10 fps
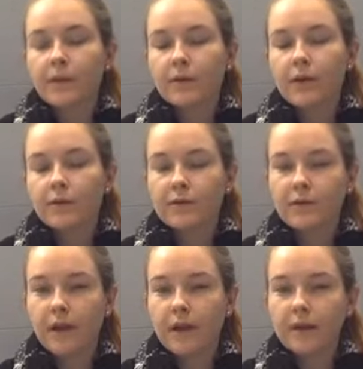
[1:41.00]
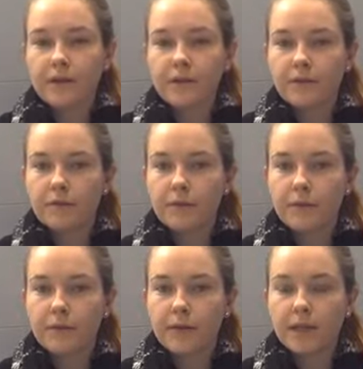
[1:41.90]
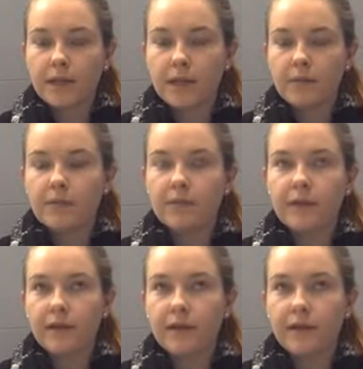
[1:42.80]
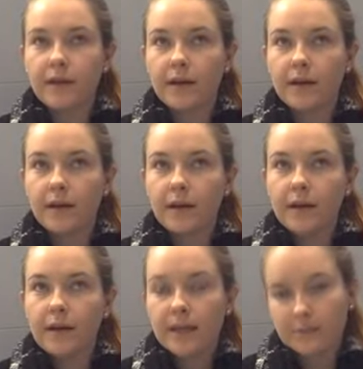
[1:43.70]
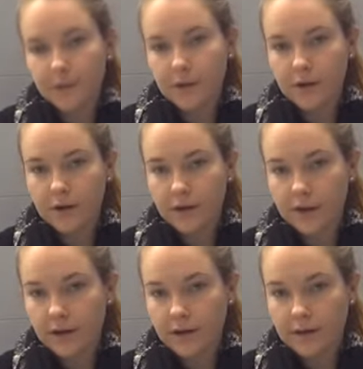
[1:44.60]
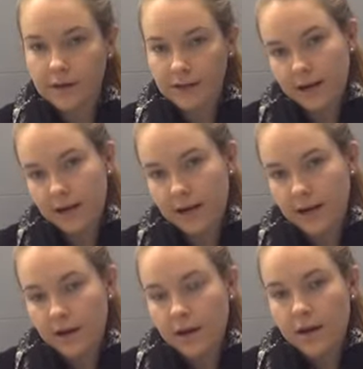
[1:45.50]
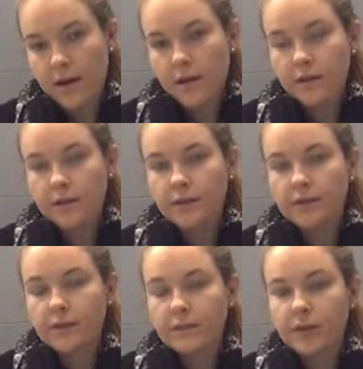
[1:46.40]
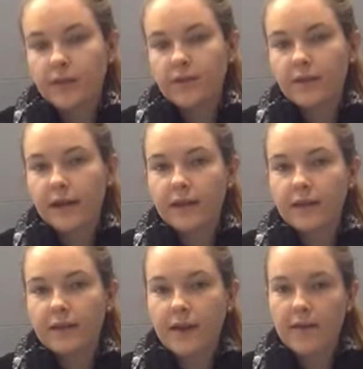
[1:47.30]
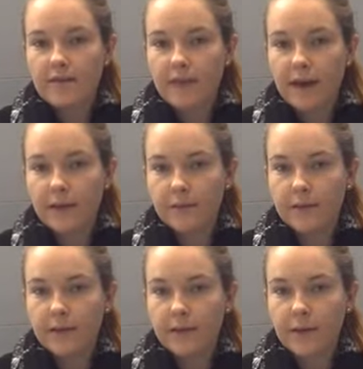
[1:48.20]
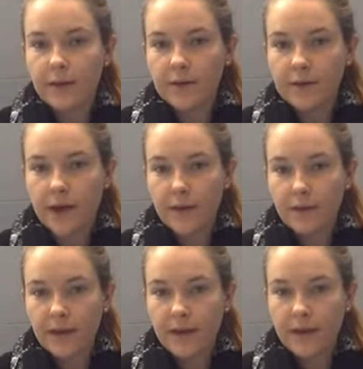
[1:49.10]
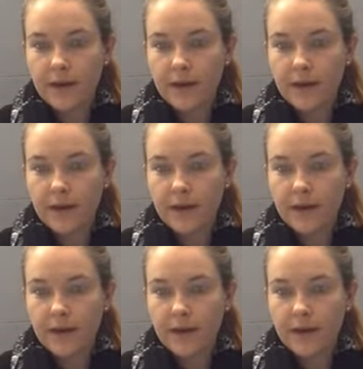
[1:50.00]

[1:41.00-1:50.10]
We also saw it in Unit 4 when we read the Gibbs article about online dating. So some key findings I found about the topic